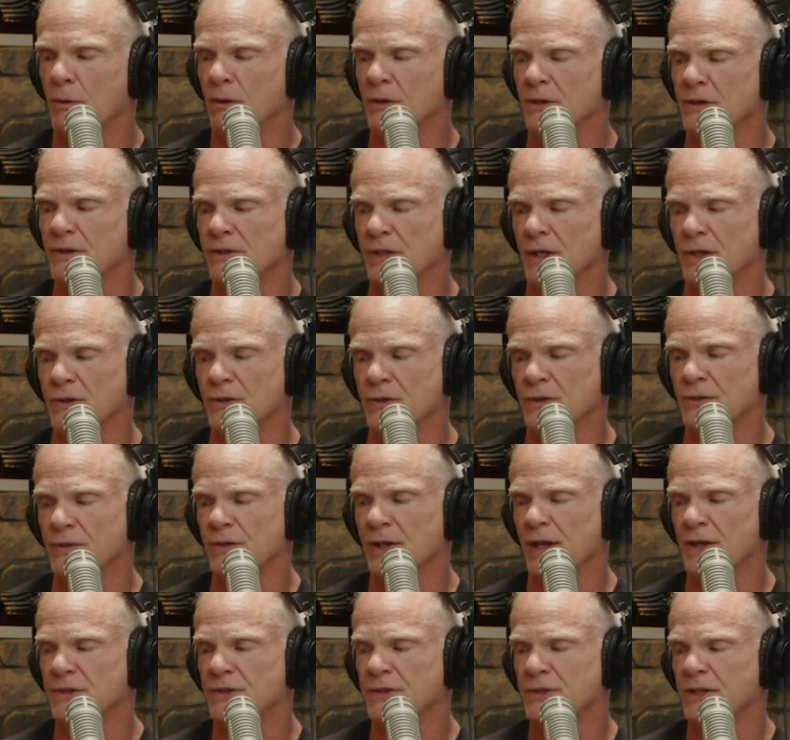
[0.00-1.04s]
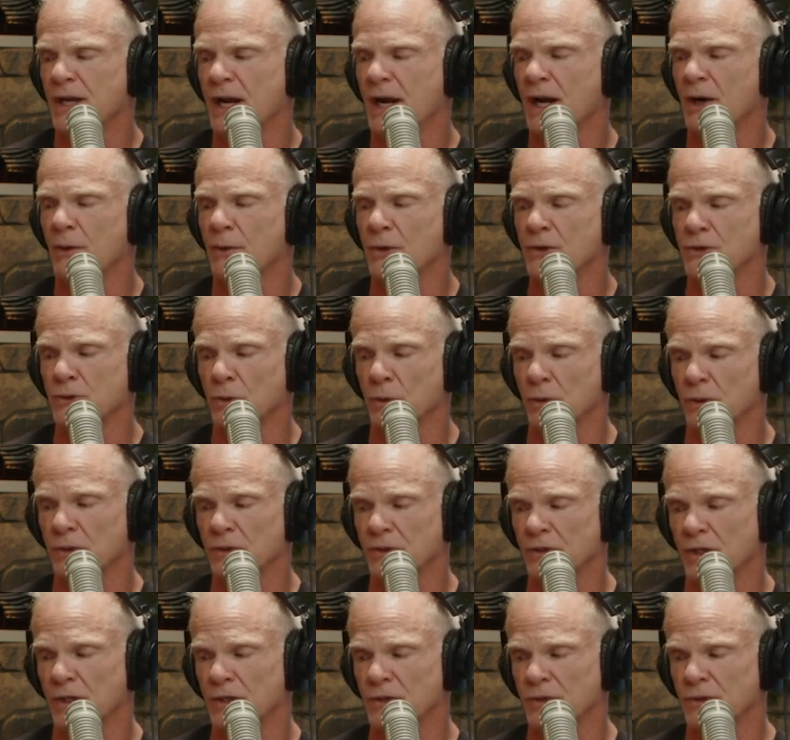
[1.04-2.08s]
organizations as terrorist
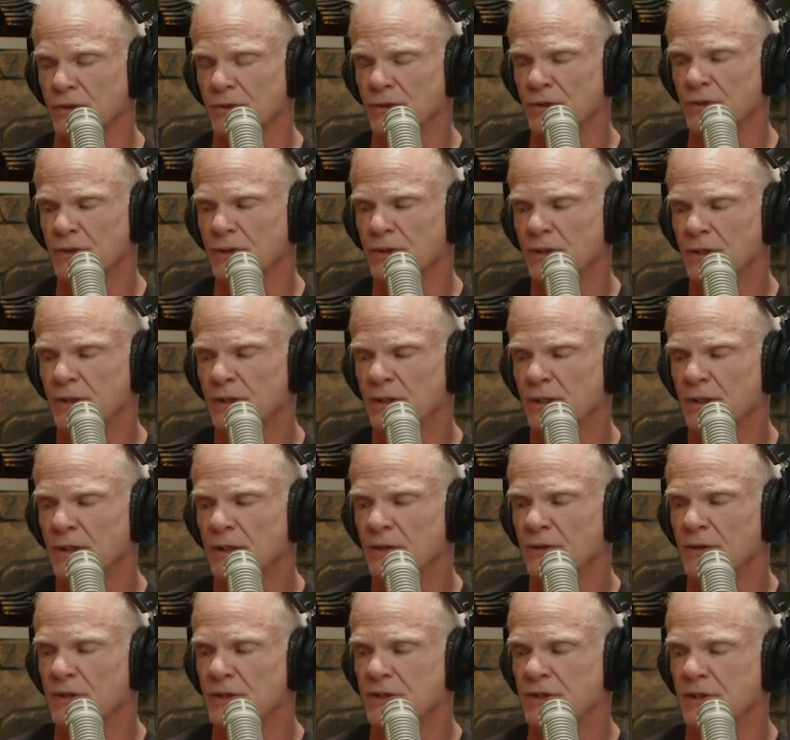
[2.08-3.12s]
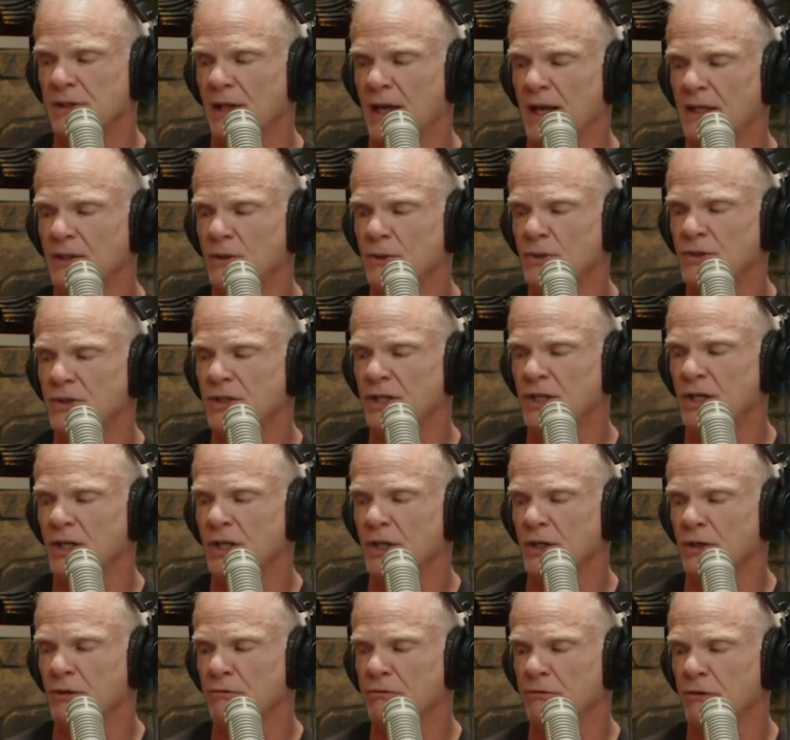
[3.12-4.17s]
organizations. The slide you see
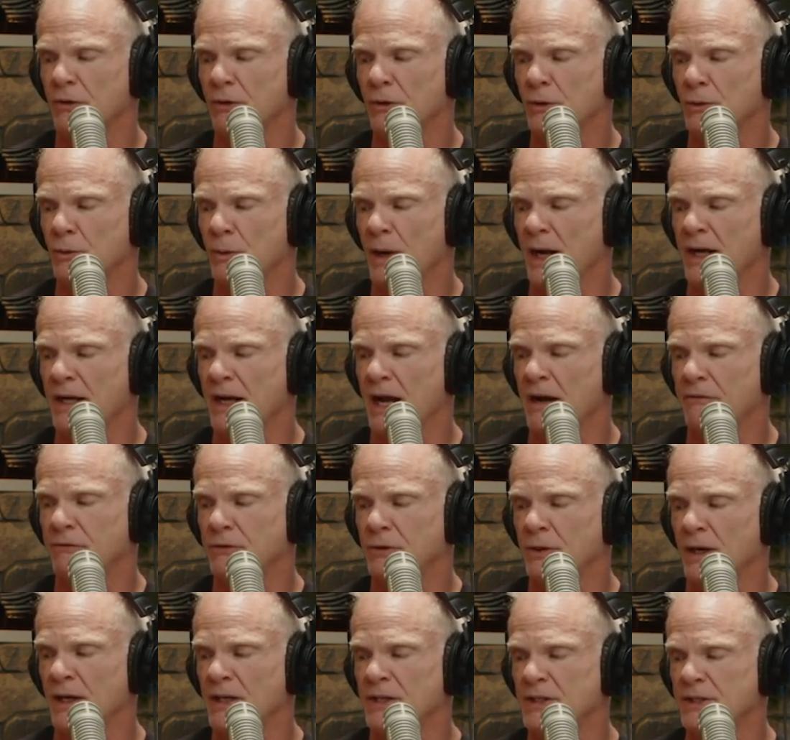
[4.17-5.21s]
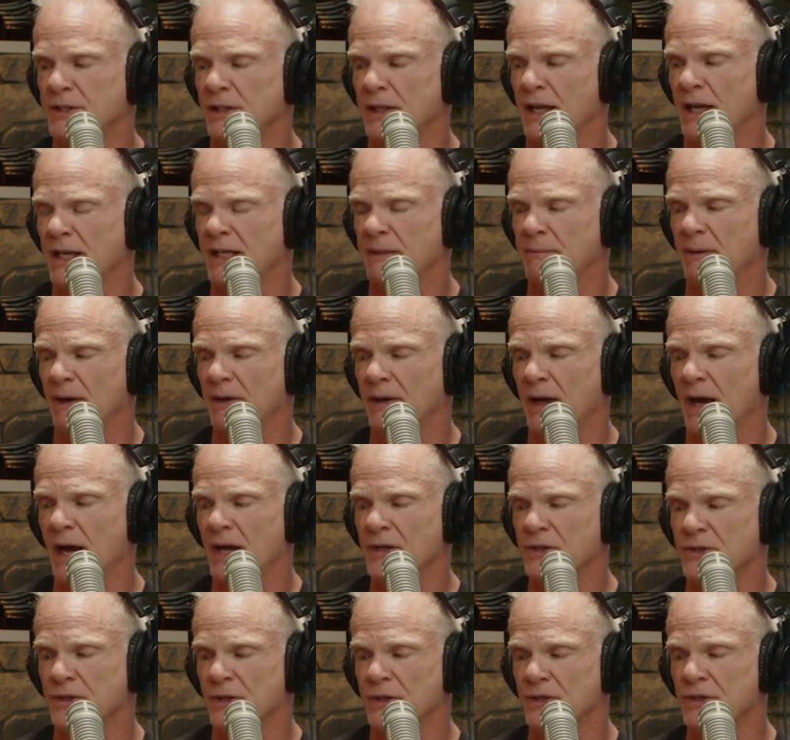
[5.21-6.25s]
here followed right after a slide about
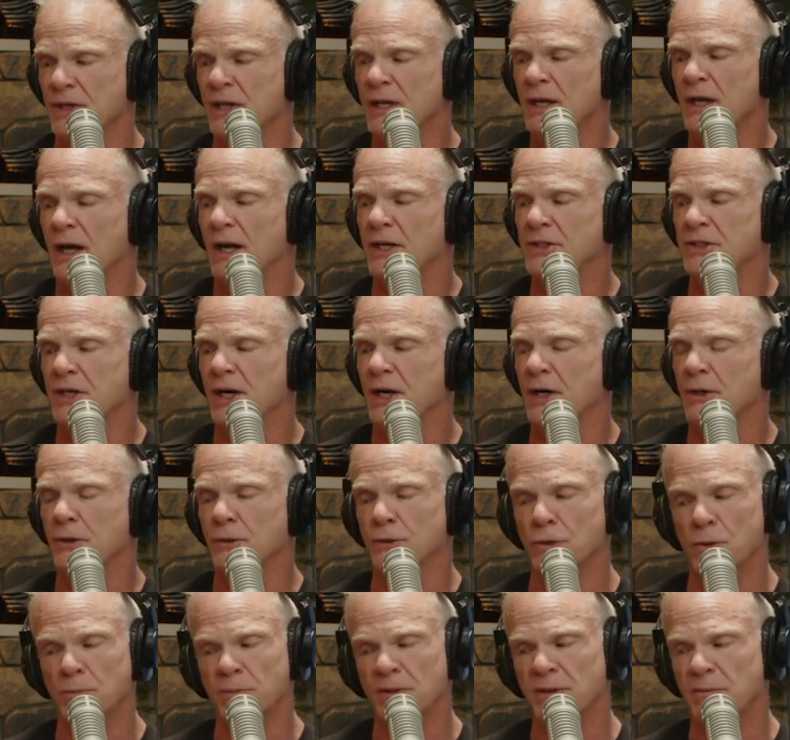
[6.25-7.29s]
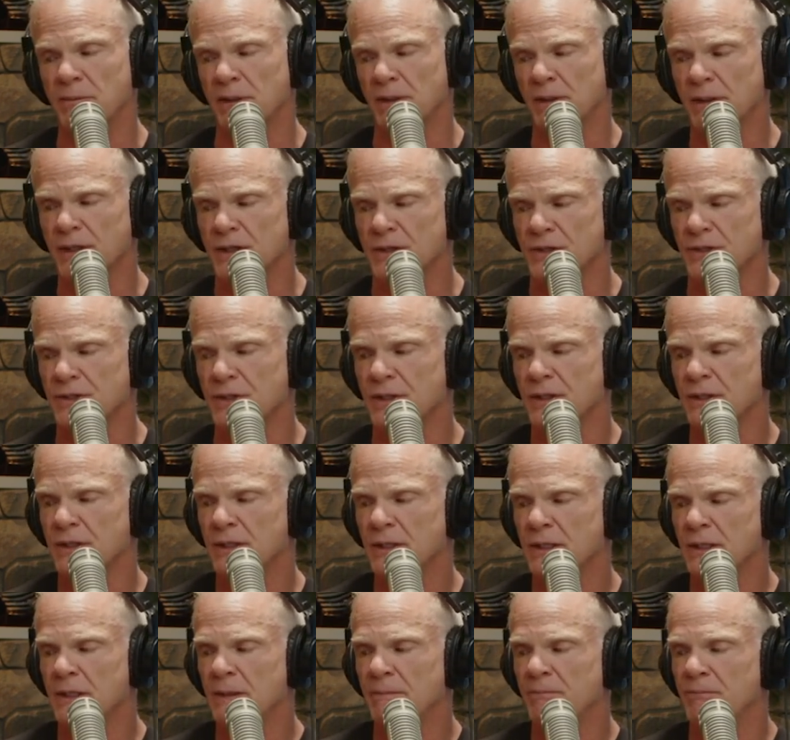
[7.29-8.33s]
ISIS, a terror group in the Middle East.
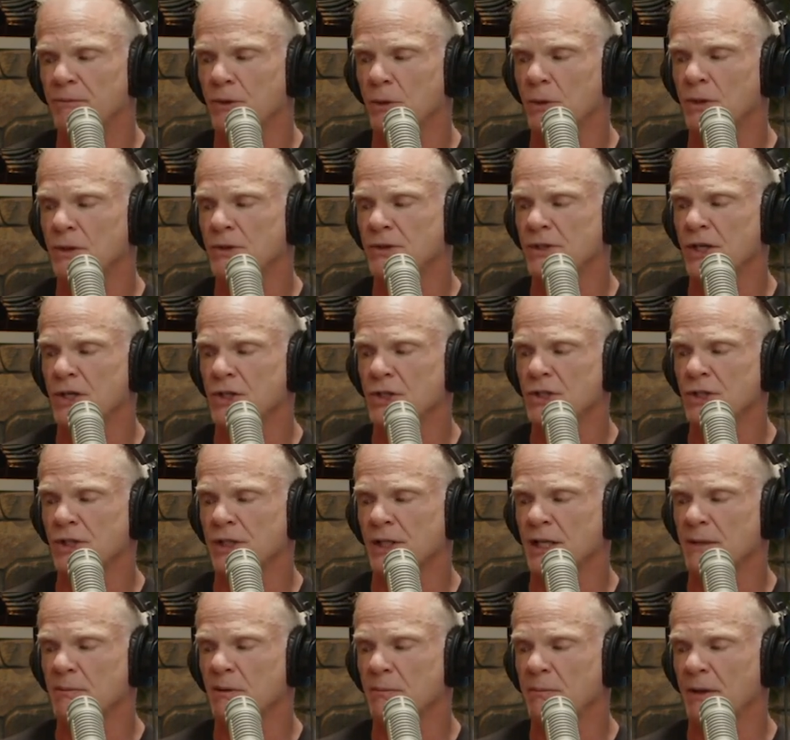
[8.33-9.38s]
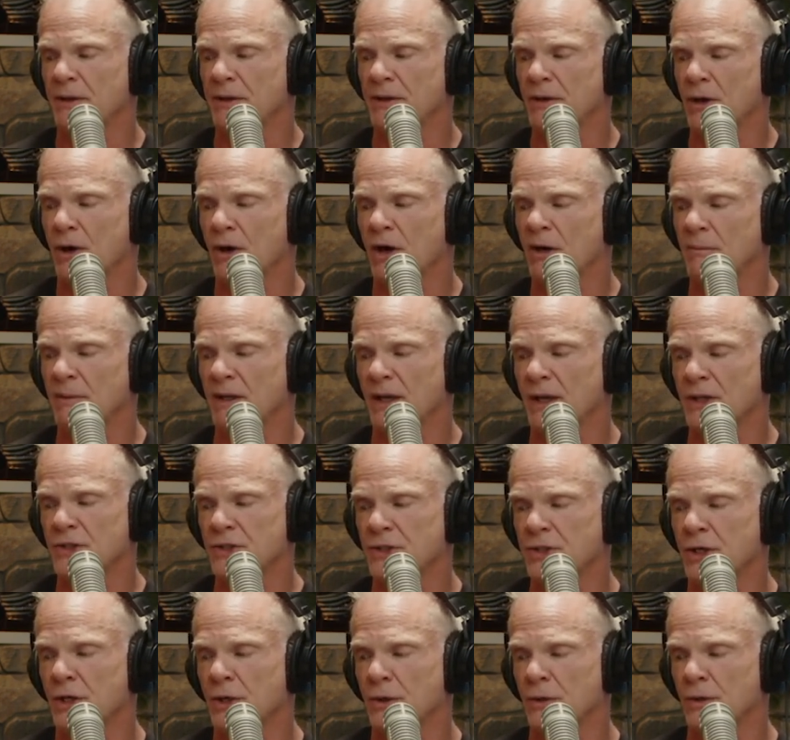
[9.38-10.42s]
The organizations labeled by the Army as
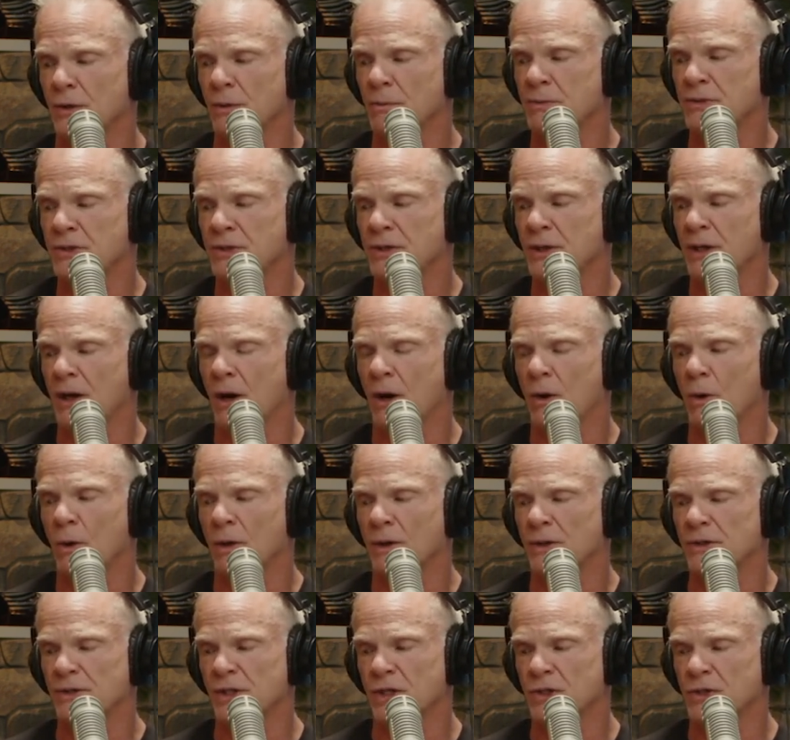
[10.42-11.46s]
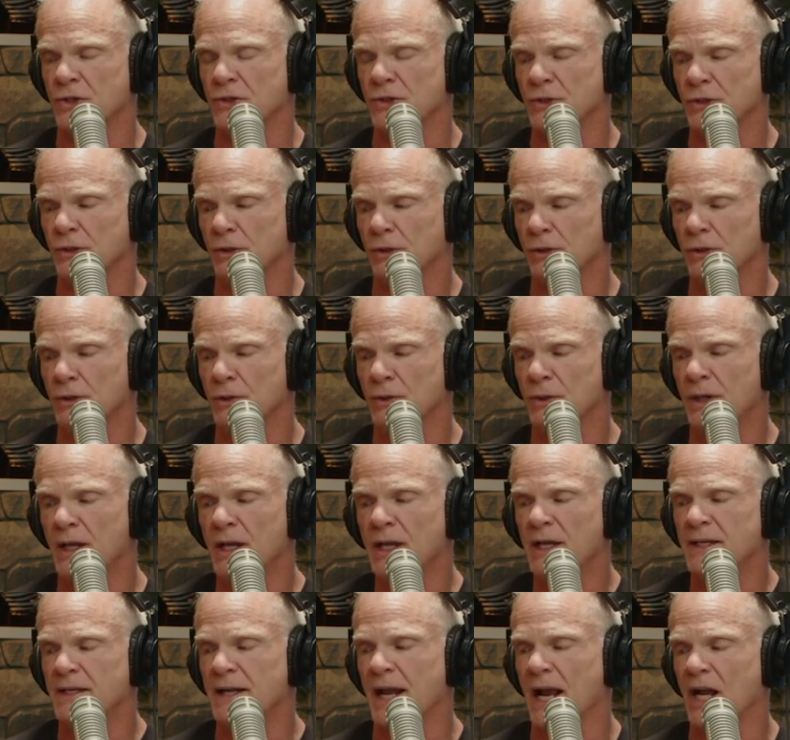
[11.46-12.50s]
terror groups organizations include
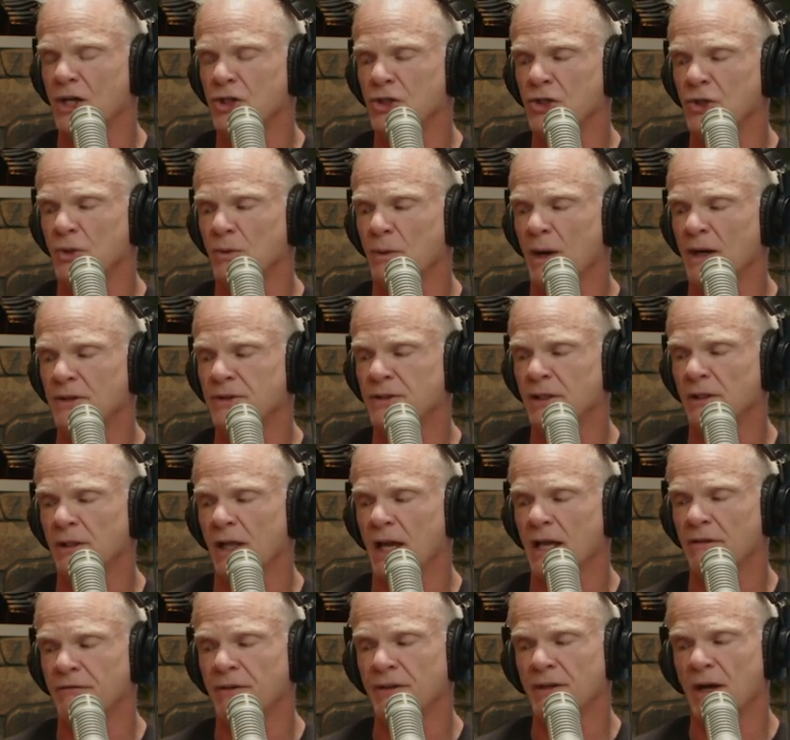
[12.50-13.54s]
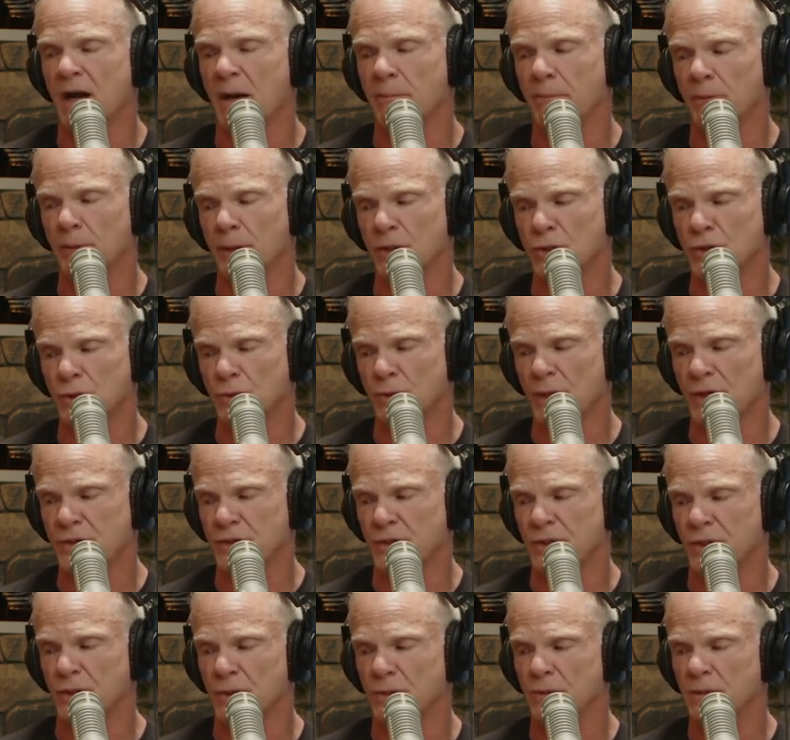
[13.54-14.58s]
National Right to Life and Operation
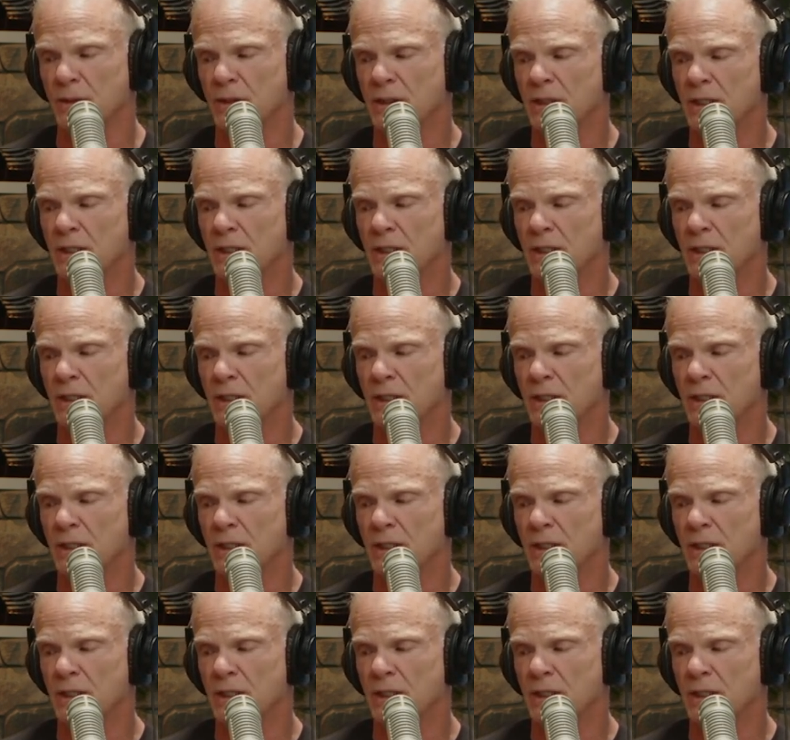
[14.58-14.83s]
Rescue.